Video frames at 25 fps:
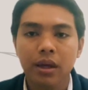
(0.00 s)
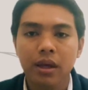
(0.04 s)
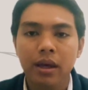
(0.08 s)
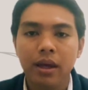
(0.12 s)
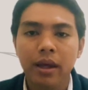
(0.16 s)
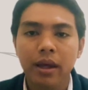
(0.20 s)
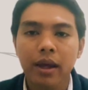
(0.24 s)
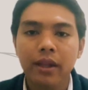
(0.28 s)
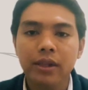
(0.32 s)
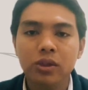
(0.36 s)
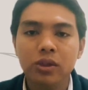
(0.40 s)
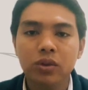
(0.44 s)

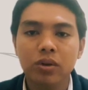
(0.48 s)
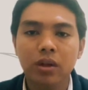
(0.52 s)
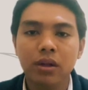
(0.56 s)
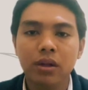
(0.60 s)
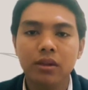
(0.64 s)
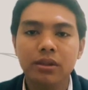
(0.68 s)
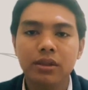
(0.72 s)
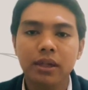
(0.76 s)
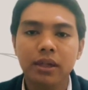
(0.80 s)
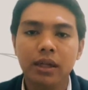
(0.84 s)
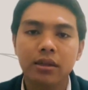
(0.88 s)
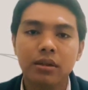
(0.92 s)
In
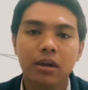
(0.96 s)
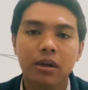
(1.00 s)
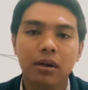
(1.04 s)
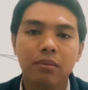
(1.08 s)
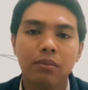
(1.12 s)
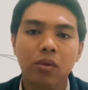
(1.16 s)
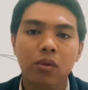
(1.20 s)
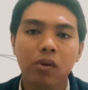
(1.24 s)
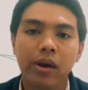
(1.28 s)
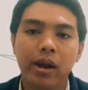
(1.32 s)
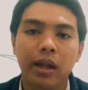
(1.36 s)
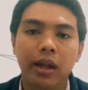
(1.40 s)
student-centered
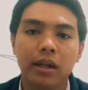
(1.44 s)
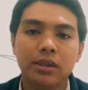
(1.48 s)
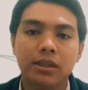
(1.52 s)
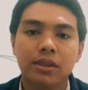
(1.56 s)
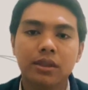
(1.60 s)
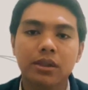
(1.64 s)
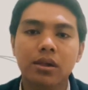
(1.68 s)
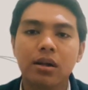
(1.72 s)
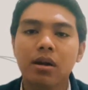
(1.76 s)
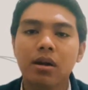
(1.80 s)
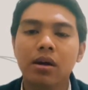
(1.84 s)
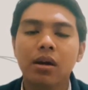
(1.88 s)

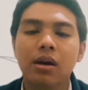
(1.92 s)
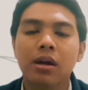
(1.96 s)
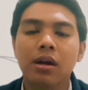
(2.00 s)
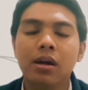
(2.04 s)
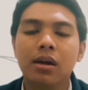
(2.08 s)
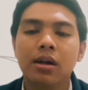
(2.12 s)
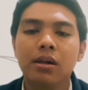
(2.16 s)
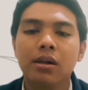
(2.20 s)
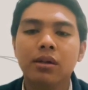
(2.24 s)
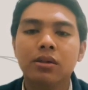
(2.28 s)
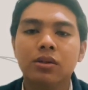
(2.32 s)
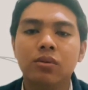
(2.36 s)
models,
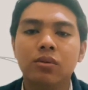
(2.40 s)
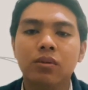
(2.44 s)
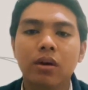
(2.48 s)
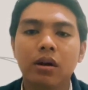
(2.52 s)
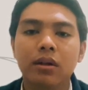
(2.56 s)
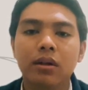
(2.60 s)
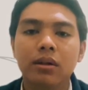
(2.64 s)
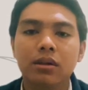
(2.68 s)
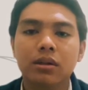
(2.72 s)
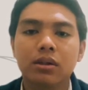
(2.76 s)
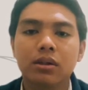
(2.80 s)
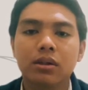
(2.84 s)
students